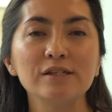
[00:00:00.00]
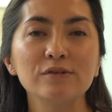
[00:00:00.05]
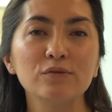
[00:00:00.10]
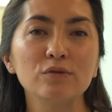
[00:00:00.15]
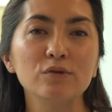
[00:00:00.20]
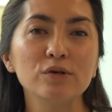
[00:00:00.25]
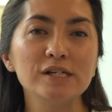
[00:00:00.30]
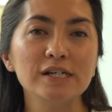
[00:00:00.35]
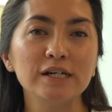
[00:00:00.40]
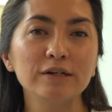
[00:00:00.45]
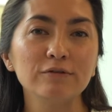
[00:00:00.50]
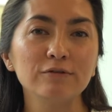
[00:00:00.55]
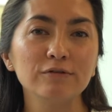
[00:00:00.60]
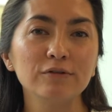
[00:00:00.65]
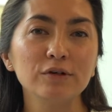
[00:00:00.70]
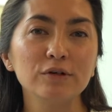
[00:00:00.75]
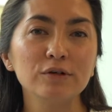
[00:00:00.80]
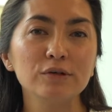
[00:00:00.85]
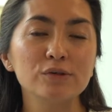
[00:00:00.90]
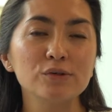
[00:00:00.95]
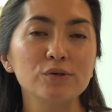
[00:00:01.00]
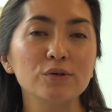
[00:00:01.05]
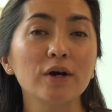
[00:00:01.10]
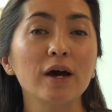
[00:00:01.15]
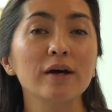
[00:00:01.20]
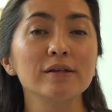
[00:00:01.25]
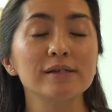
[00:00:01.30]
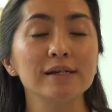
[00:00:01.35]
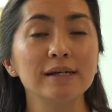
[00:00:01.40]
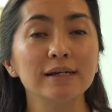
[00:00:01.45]
avoiding foods or
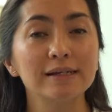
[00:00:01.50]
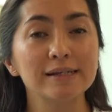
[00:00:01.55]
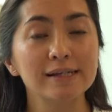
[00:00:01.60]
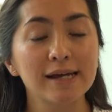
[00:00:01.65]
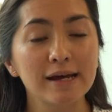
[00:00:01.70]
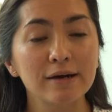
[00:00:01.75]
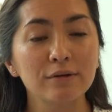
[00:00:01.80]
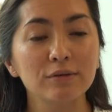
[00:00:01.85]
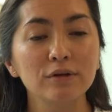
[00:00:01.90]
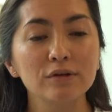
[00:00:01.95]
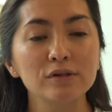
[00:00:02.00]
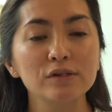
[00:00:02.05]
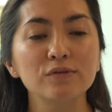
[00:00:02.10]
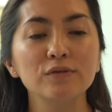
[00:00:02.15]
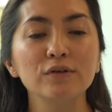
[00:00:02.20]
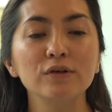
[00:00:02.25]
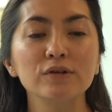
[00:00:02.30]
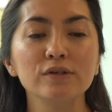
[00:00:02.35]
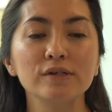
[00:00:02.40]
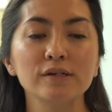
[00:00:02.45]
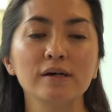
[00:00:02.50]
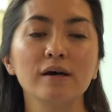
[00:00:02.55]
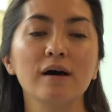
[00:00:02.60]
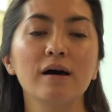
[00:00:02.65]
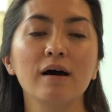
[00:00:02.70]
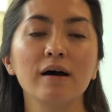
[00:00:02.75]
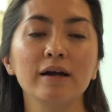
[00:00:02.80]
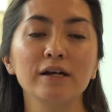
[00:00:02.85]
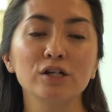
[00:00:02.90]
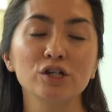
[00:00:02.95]
cutting down those foods that are
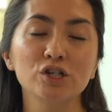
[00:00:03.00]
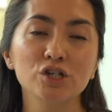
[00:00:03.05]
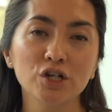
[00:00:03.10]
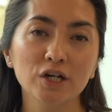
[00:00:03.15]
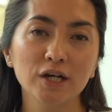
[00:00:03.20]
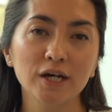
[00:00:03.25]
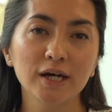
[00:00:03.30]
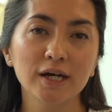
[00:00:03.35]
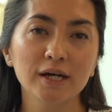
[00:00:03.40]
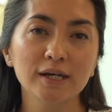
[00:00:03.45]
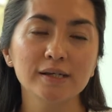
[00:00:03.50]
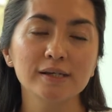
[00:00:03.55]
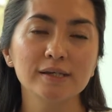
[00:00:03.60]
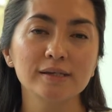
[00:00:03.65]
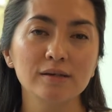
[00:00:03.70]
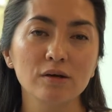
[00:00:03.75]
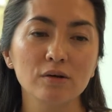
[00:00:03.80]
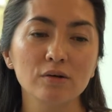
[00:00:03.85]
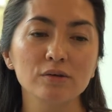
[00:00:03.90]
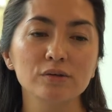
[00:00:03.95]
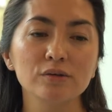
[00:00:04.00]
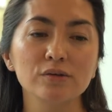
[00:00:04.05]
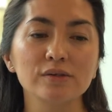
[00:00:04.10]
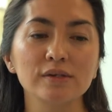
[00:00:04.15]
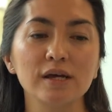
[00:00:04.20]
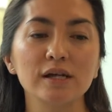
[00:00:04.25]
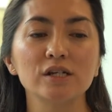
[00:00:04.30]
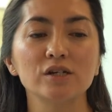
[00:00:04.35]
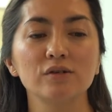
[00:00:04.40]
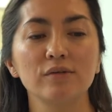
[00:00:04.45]
high in sugar, salt, or
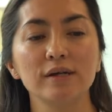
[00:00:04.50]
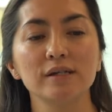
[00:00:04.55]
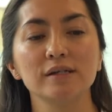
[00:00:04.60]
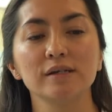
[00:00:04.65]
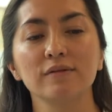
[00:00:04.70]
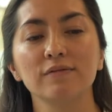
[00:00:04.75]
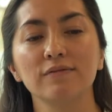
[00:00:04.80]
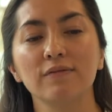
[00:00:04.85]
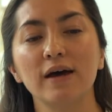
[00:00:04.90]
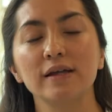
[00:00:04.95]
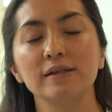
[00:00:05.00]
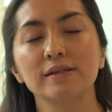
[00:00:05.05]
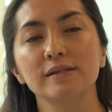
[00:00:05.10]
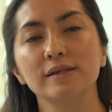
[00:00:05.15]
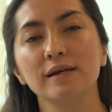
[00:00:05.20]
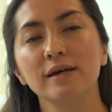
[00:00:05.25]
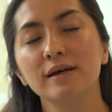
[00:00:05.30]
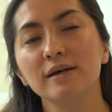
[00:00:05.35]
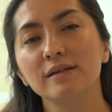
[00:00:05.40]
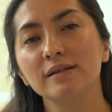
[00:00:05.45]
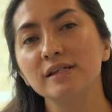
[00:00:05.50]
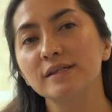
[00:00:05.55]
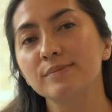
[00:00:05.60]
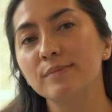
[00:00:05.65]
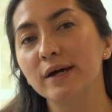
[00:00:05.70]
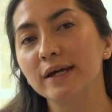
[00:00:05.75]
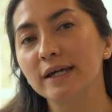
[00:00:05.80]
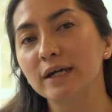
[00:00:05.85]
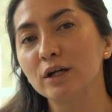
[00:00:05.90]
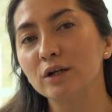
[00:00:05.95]
saturated fats. This
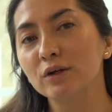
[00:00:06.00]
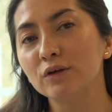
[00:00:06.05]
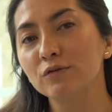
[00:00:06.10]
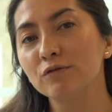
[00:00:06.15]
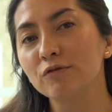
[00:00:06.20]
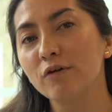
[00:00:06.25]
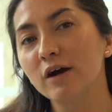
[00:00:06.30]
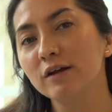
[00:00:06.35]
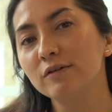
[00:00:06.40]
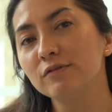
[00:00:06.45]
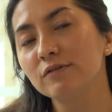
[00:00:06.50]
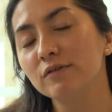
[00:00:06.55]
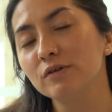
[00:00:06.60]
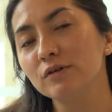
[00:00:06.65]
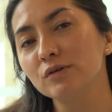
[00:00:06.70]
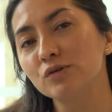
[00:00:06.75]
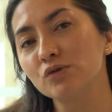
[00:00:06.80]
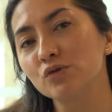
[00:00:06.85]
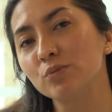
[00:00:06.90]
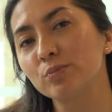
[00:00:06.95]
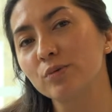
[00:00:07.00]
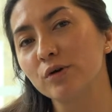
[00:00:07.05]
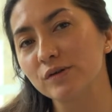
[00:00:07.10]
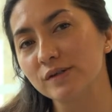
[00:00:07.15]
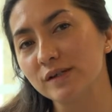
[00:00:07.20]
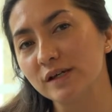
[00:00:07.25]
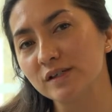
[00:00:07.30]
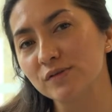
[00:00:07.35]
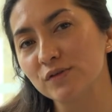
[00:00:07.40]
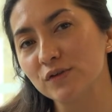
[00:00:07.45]
might include fried foods or
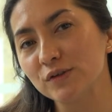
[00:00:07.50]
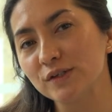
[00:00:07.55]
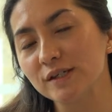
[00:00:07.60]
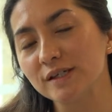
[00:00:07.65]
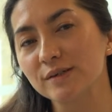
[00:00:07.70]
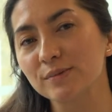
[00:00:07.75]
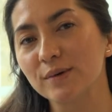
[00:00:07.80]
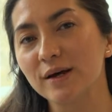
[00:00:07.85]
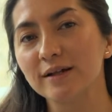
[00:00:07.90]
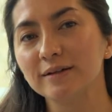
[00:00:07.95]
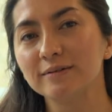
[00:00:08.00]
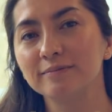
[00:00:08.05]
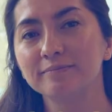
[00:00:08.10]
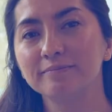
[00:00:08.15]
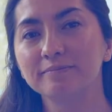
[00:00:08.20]
processed foods as well.